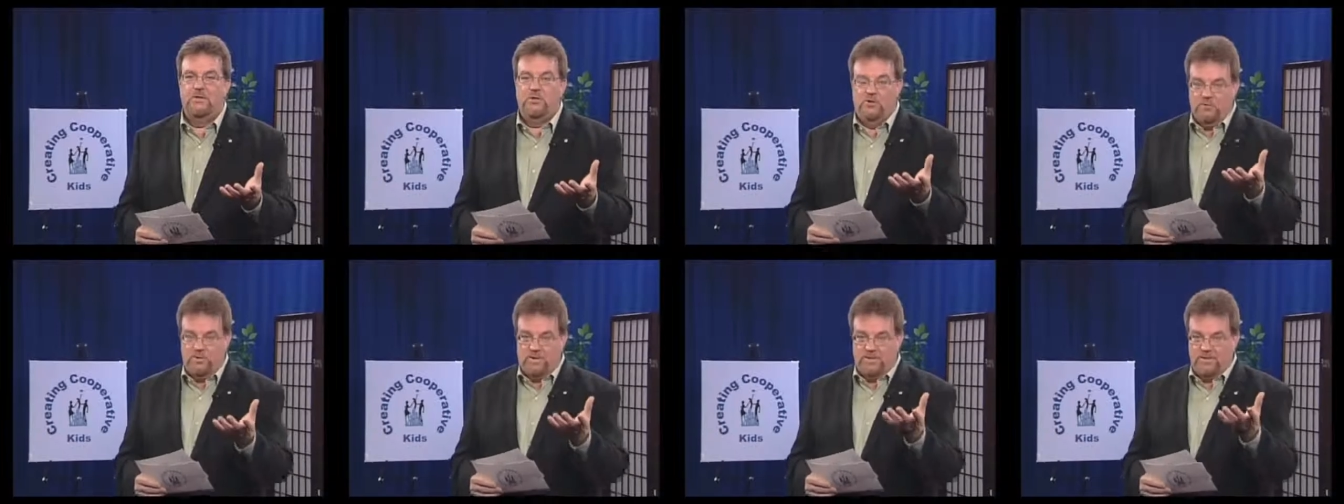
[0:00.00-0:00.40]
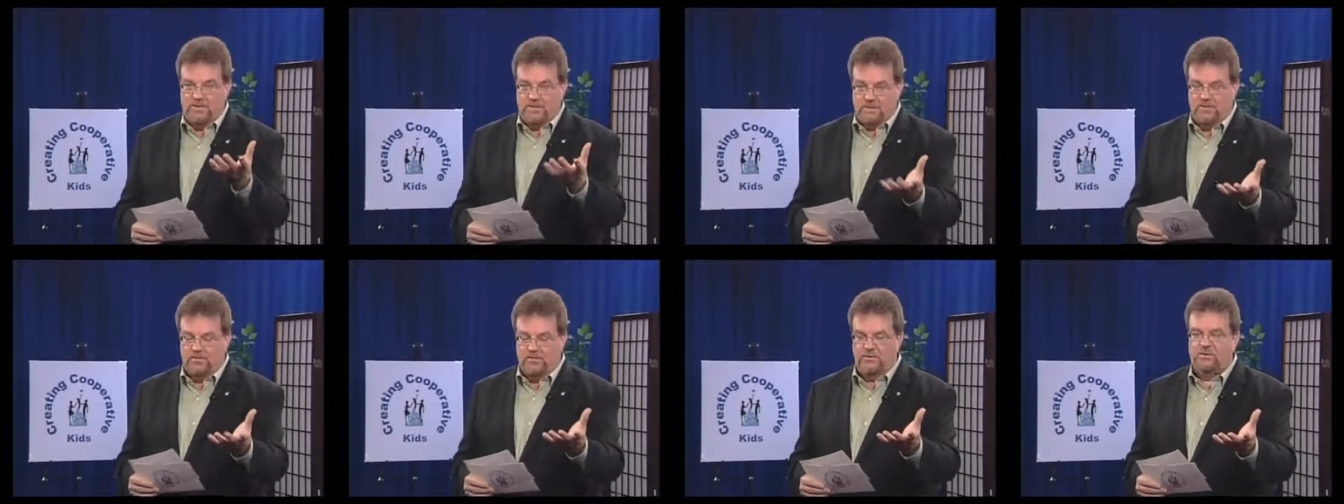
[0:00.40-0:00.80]
You can
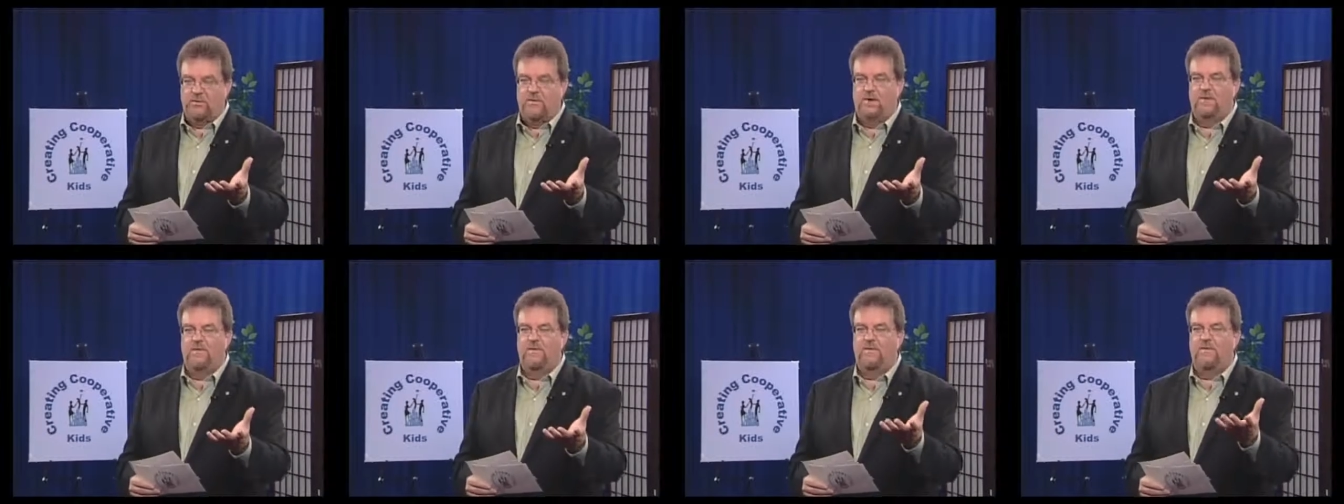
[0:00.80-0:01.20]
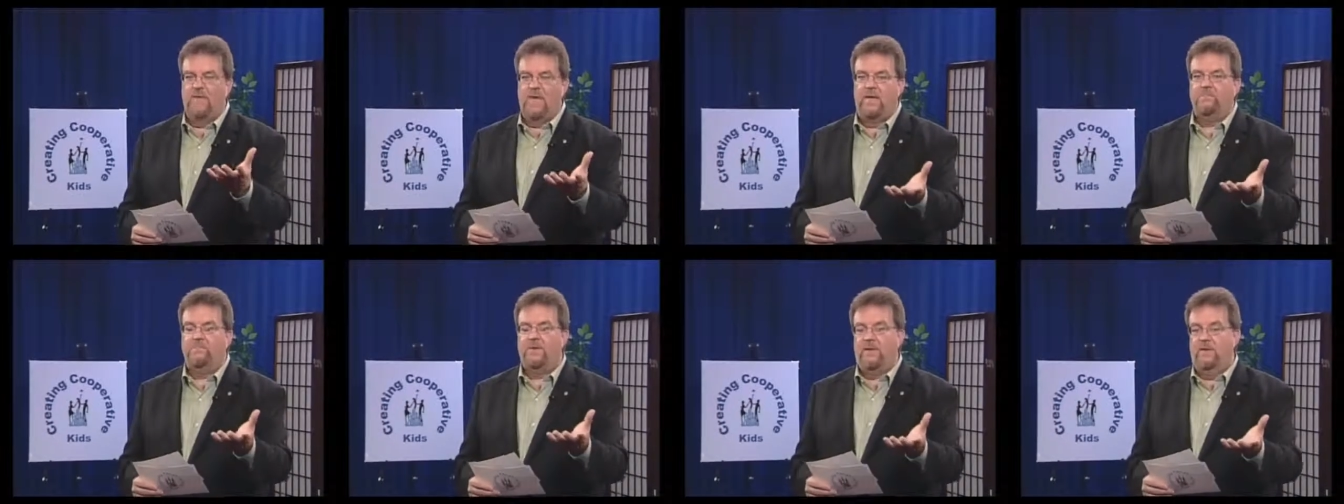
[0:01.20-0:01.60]
tell the child that
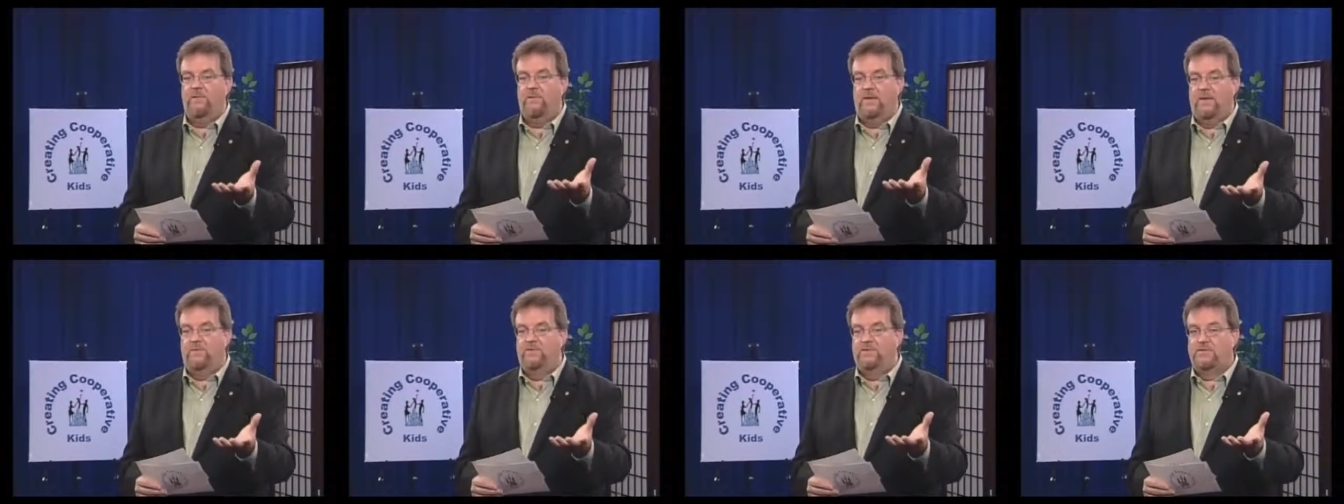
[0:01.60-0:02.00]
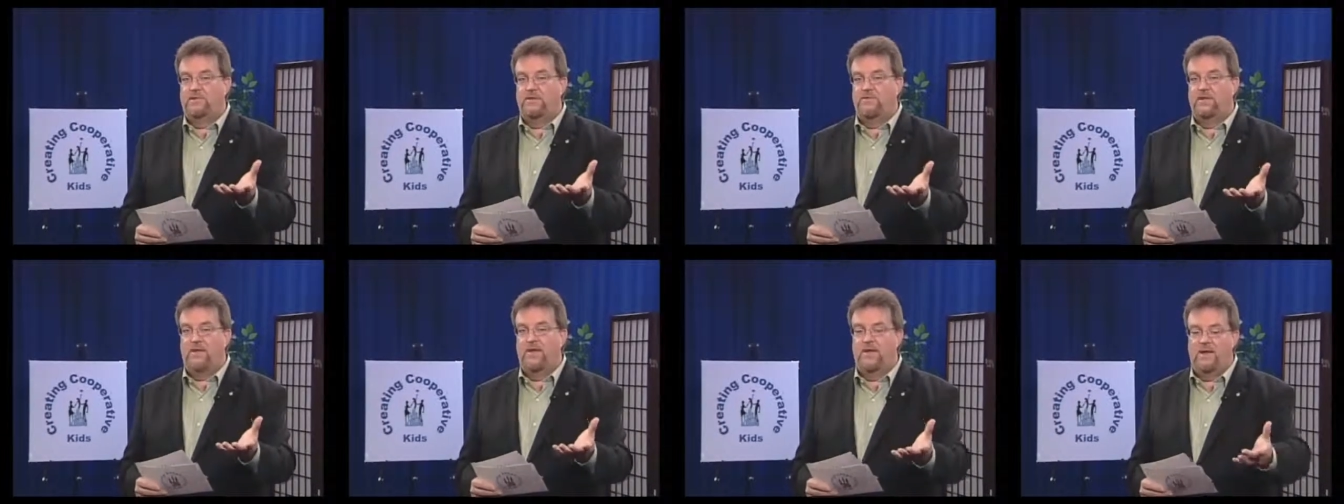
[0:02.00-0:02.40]
that kind of behavior is
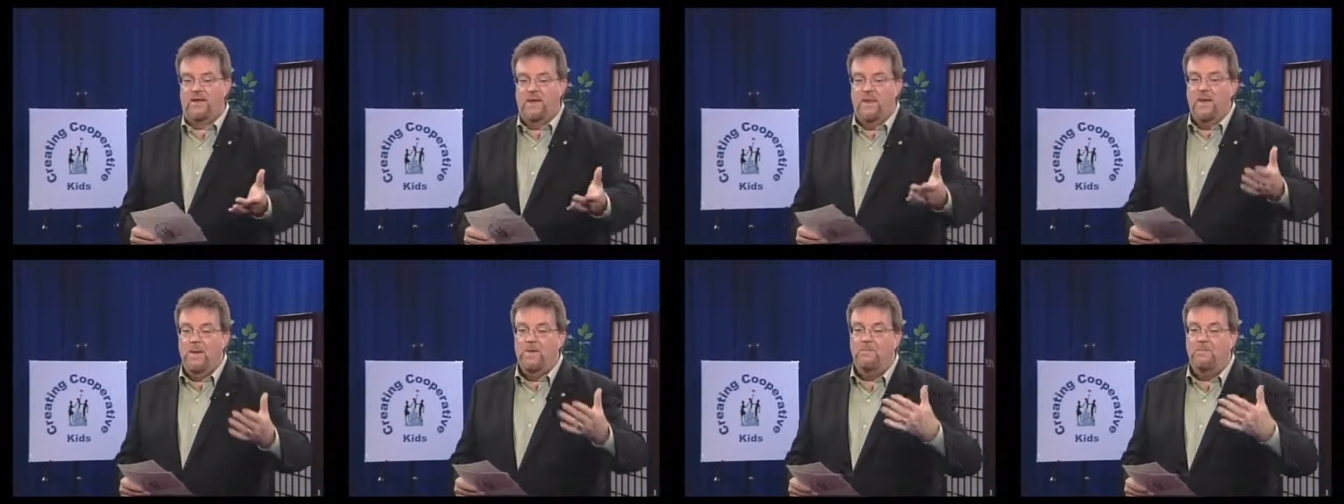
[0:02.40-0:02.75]
not okay.